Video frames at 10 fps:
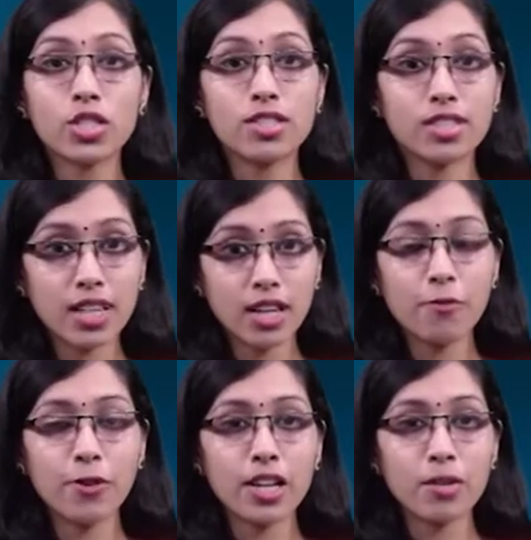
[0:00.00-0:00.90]

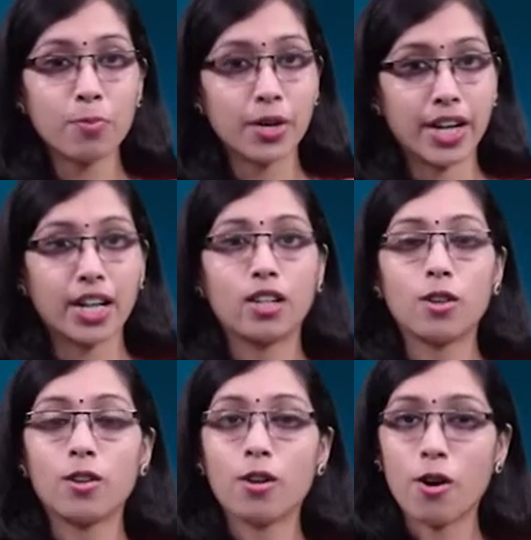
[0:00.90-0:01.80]
significant
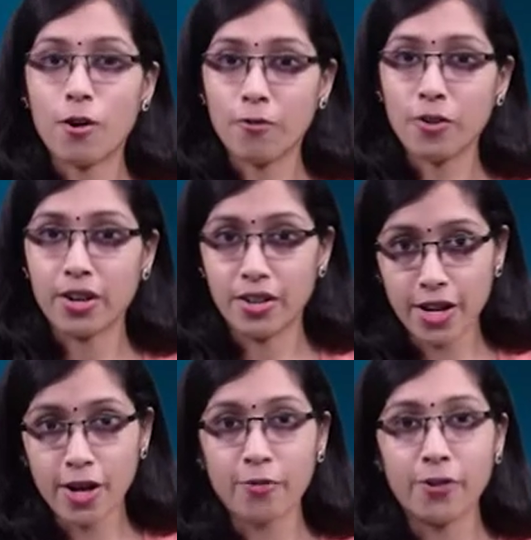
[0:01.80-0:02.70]
predictor of
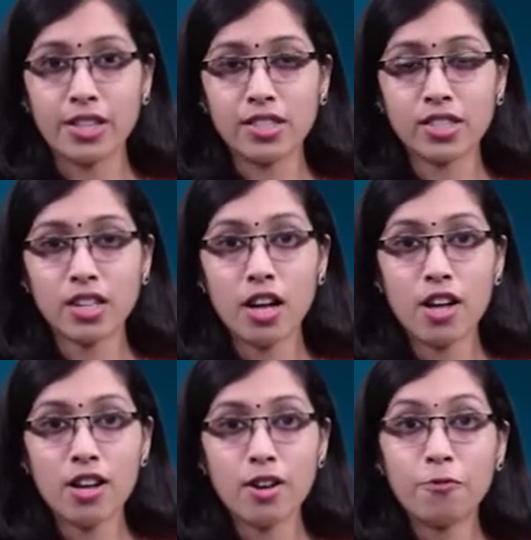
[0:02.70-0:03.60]
reoffense,
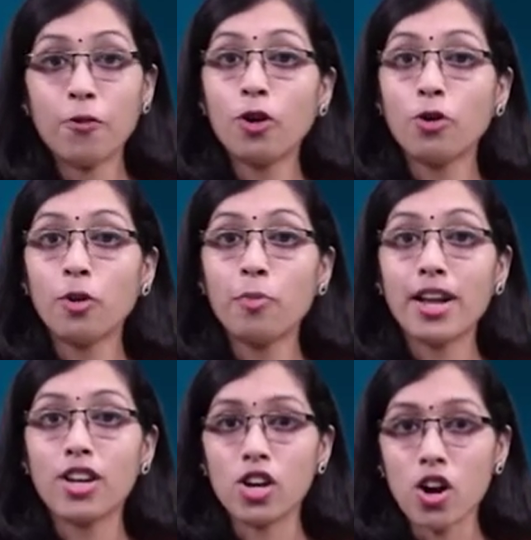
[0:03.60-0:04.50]
followed
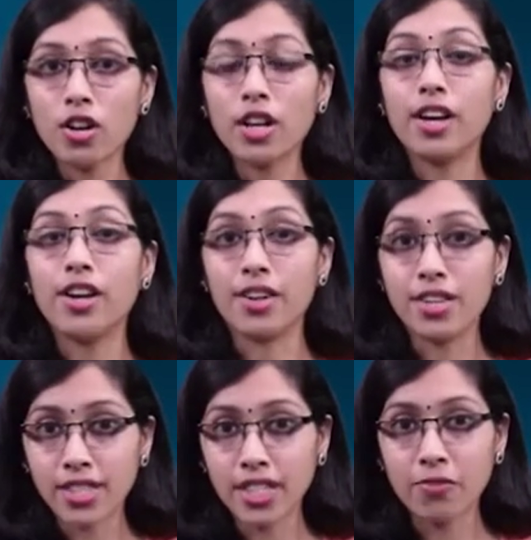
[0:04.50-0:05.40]
by not
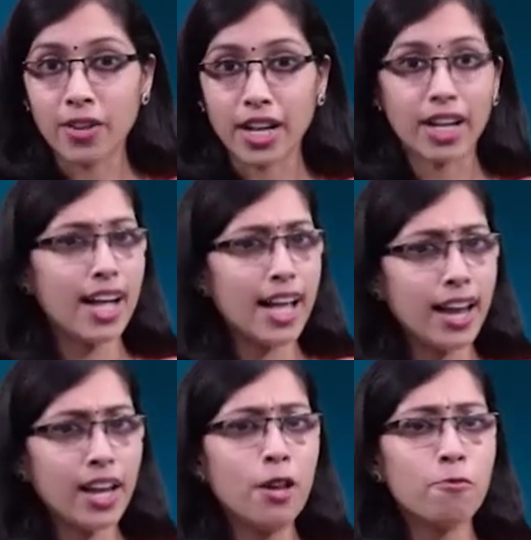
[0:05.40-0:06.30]
receiving
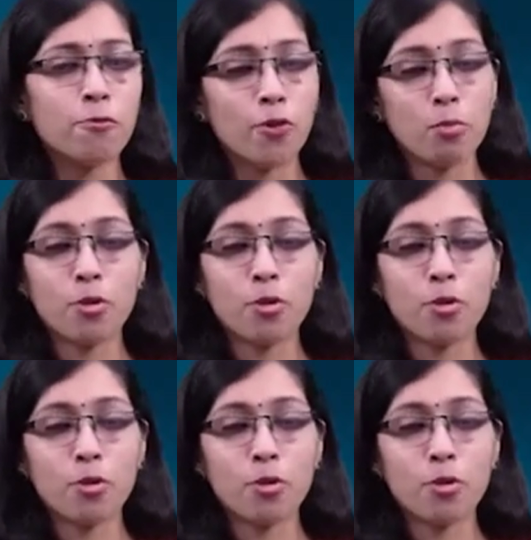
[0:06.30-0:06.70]
any form